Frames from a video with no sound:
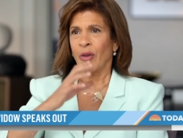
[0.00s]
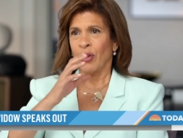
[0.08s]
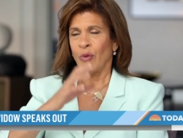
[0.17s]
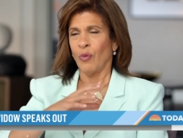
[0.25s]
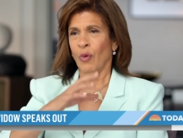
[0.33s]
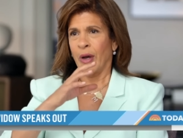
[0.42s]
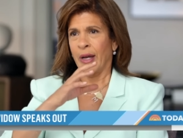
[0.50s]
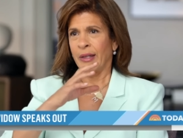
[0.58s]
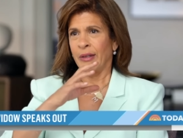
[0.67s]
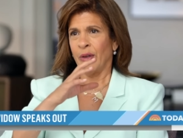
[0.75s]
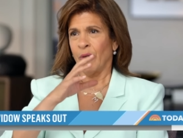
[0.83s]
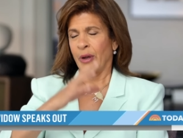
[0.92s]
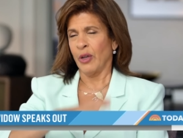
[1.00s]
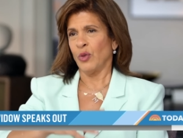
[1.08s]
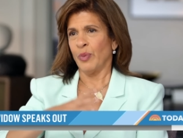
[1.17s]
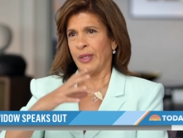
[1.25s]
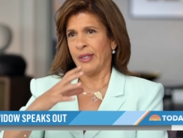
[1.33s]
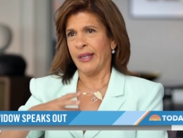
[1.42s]
you want your
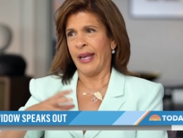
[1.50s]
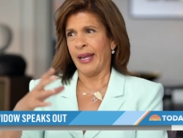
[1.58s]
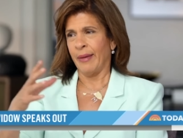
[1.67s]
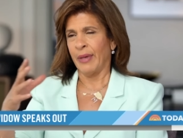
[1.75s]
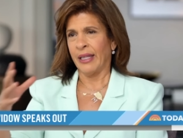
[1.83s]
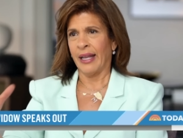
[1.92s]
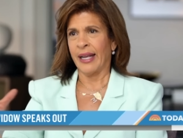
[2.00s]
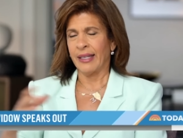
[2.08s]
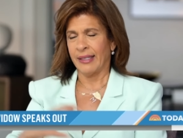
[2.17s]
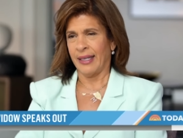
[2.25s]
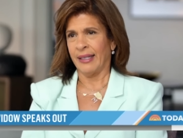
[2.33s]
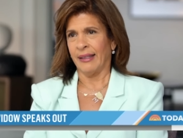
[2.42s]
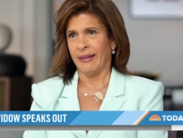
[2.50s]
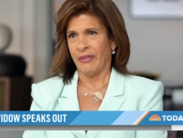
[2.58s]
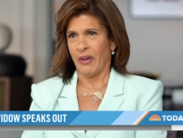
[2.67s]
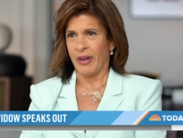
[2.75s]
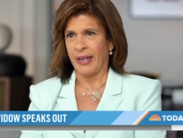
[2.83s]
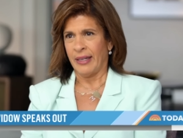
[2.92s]
husband's name and legacy to live
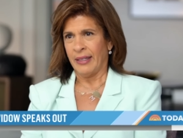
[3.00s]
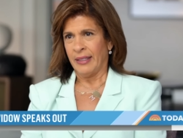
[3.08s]
on.